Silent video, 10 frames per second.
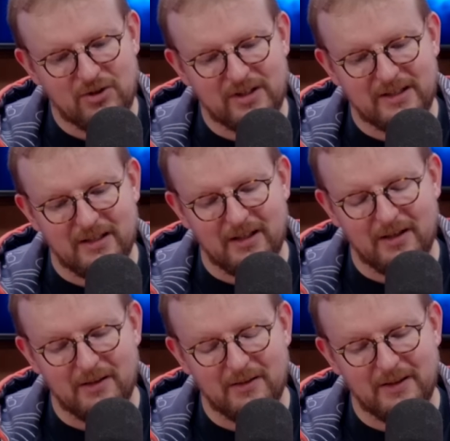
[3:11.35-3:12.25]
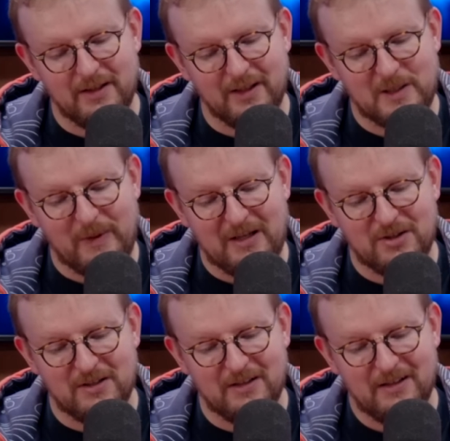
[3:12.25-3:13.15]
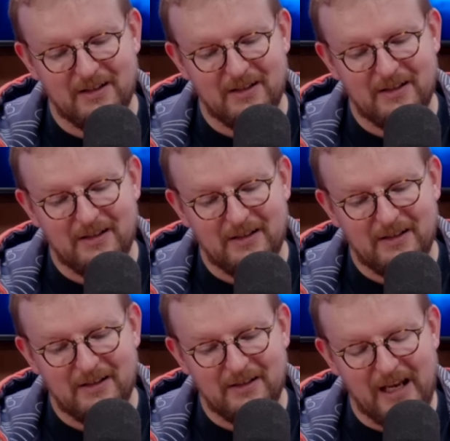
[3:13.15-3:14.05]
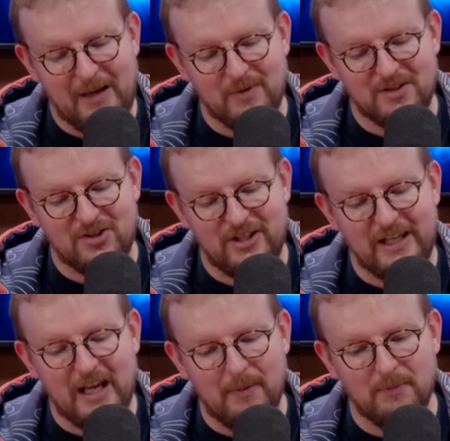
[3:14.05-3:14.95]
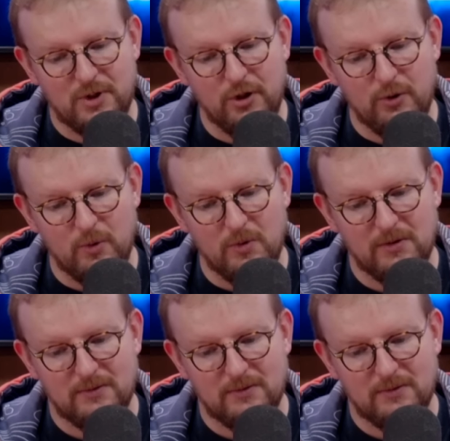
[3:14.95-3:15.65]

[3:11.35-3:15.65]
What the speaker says: It just the expansion name is CM2.